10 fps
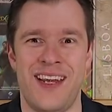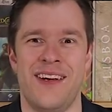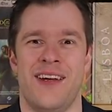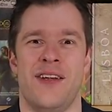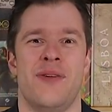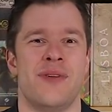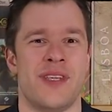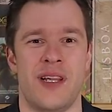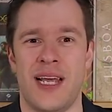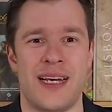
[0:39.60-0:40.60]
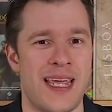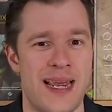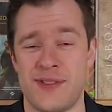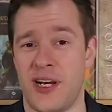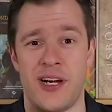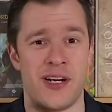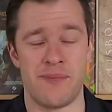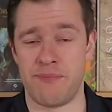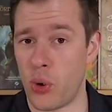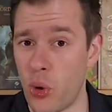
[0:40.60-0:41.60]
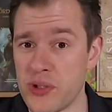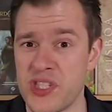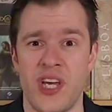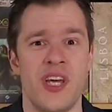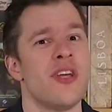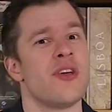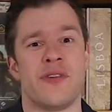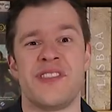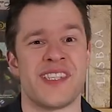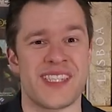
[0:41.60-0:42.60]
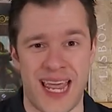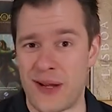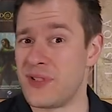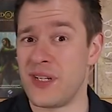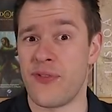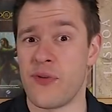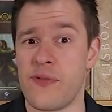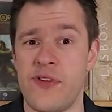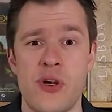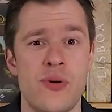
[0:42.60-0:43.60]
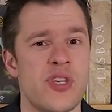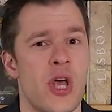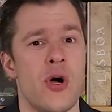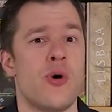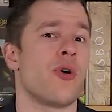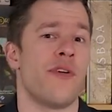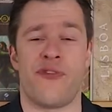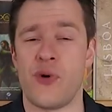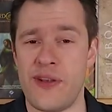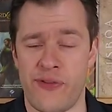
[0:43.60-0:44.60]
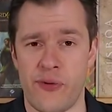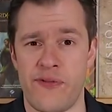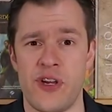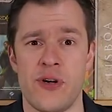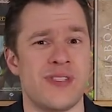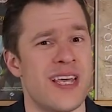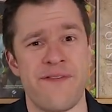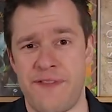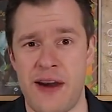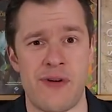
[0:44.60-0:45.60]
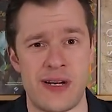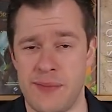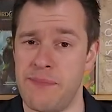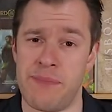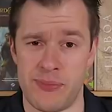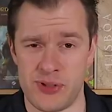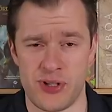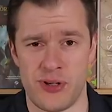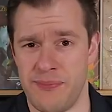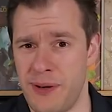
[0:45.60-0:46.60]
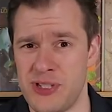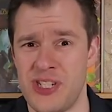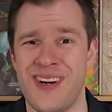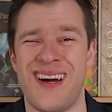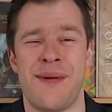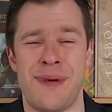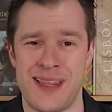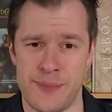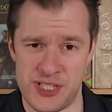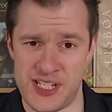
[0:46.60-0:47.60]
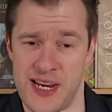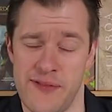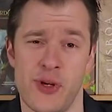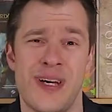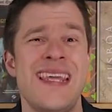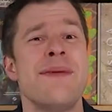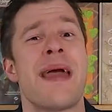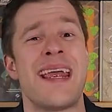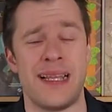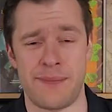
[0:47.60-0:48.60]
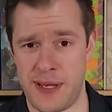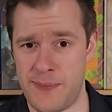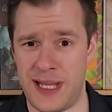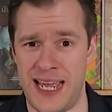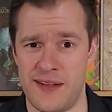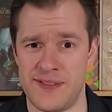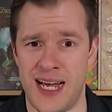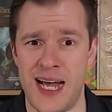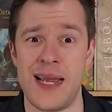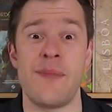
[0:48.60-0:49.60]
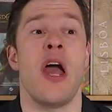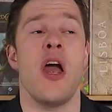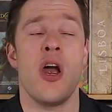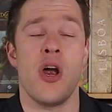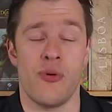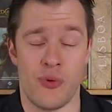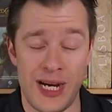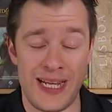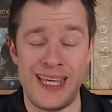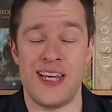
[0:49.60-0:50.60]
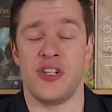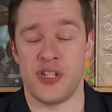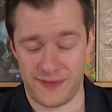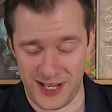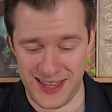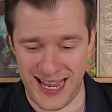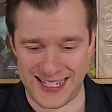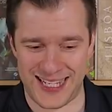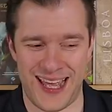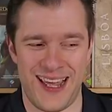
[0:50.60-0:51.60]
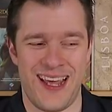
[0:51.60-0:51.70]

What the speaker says: You know, there was a lot of games that I either bought, got discounted for reviews, or got free for reviews. It varied among publisher and publisher. I made the mistake of not emailing people ahead of time. Really should have done that.